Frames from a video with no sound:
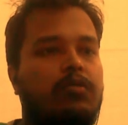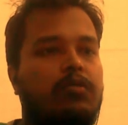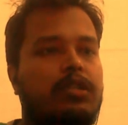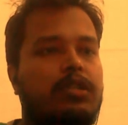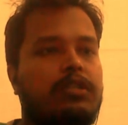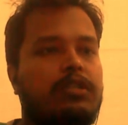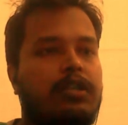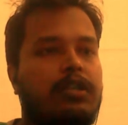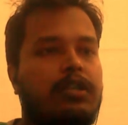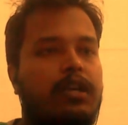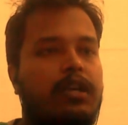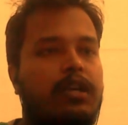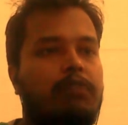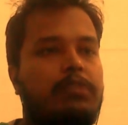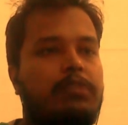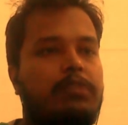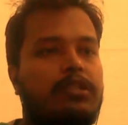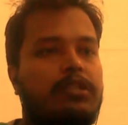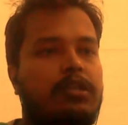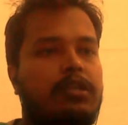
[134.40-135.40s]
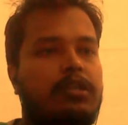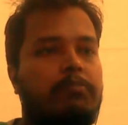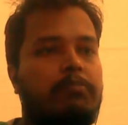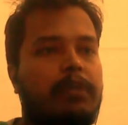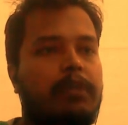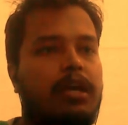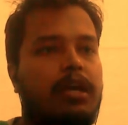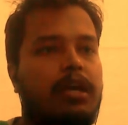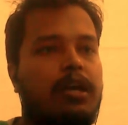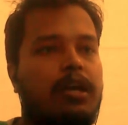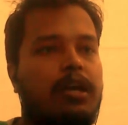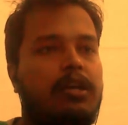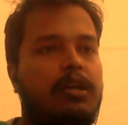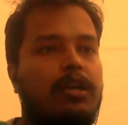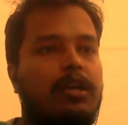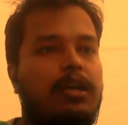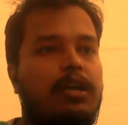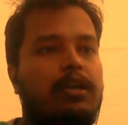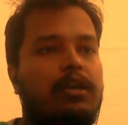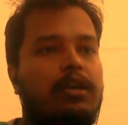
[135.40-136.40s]
queen side bishop, and
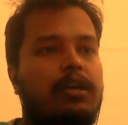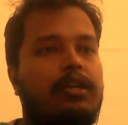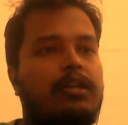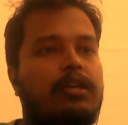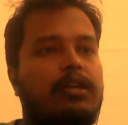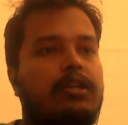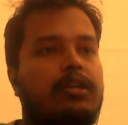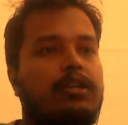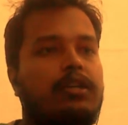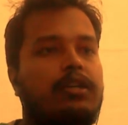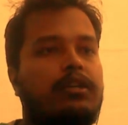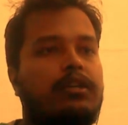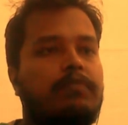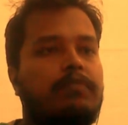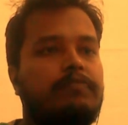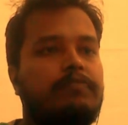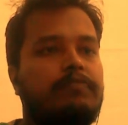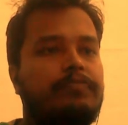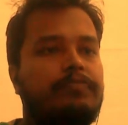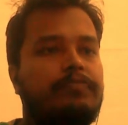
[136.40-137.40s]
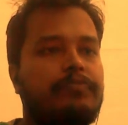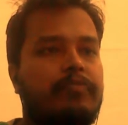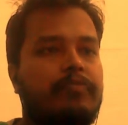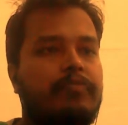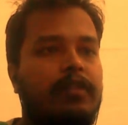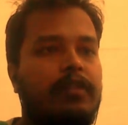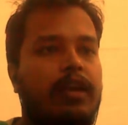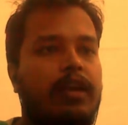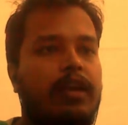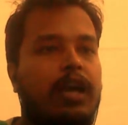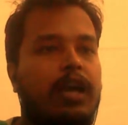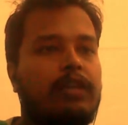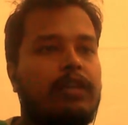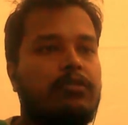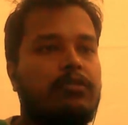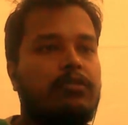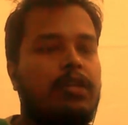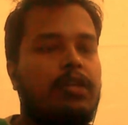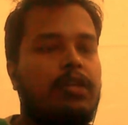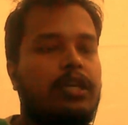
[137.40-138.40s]
he
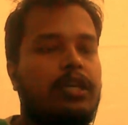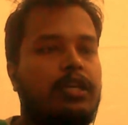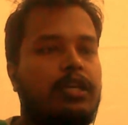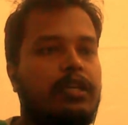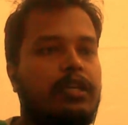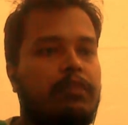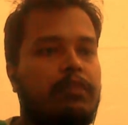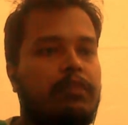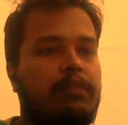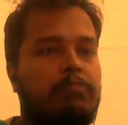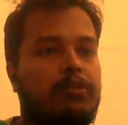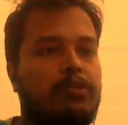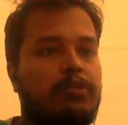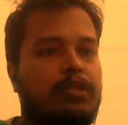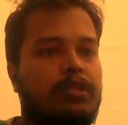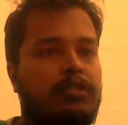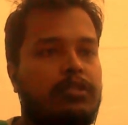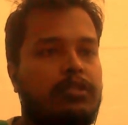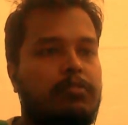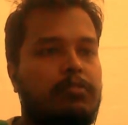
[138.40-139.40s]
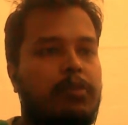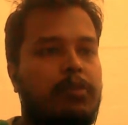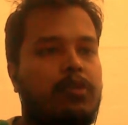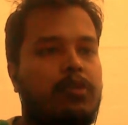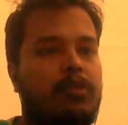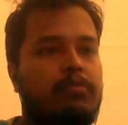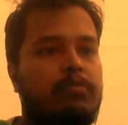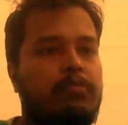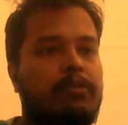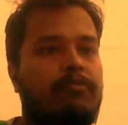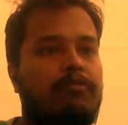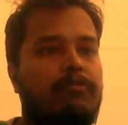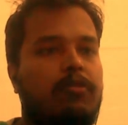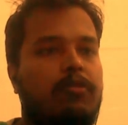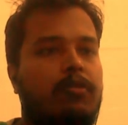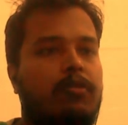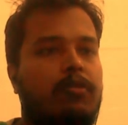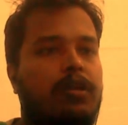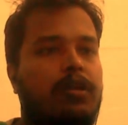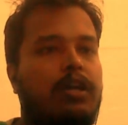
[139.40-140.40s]
actually pushes the pawn to
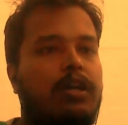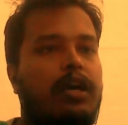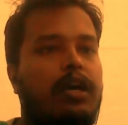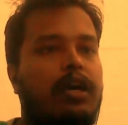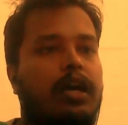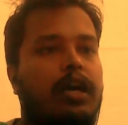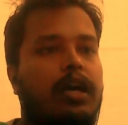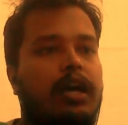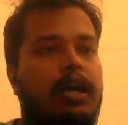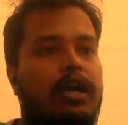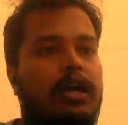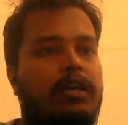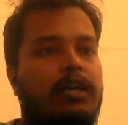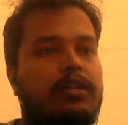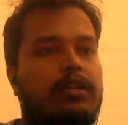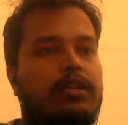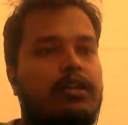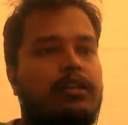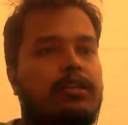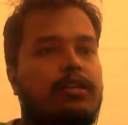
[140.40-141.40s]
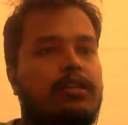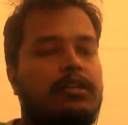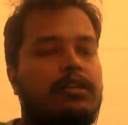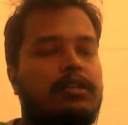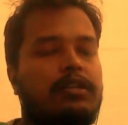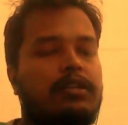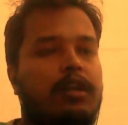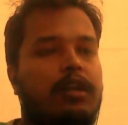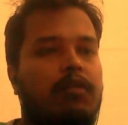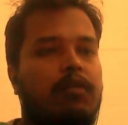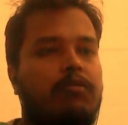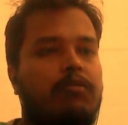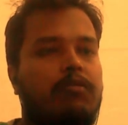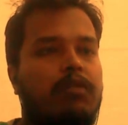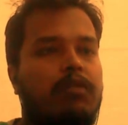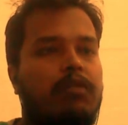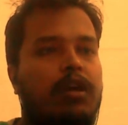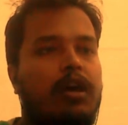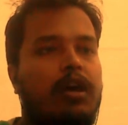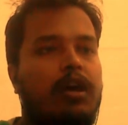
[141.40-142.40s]
b4, and
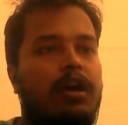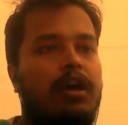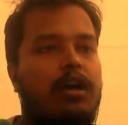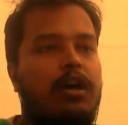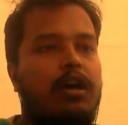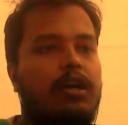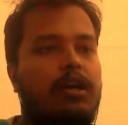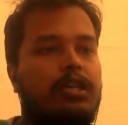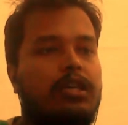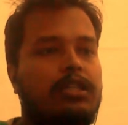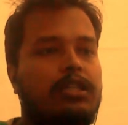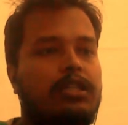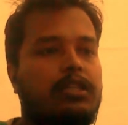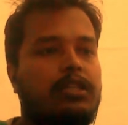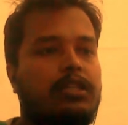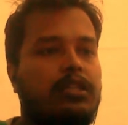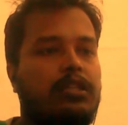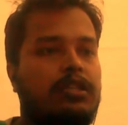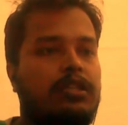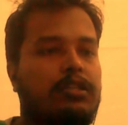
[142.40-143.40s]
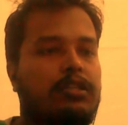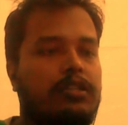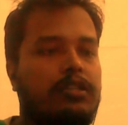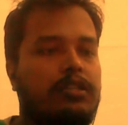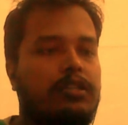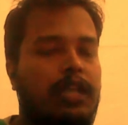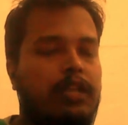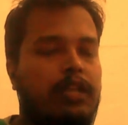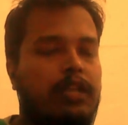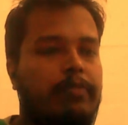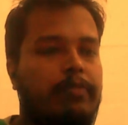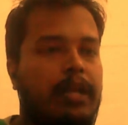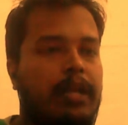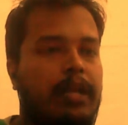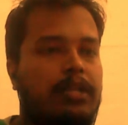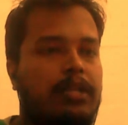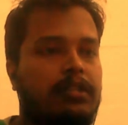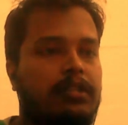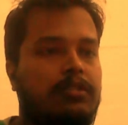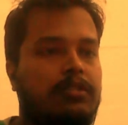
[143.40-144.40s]
now his next
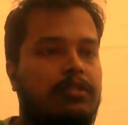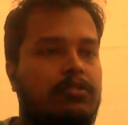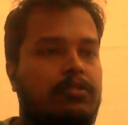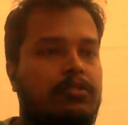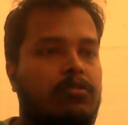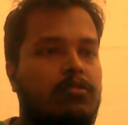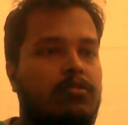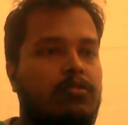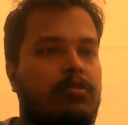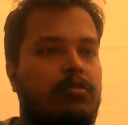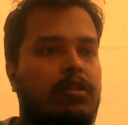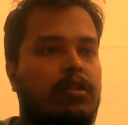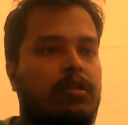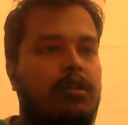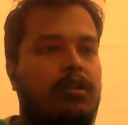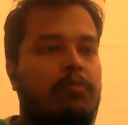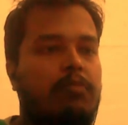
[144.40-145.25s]
plan is to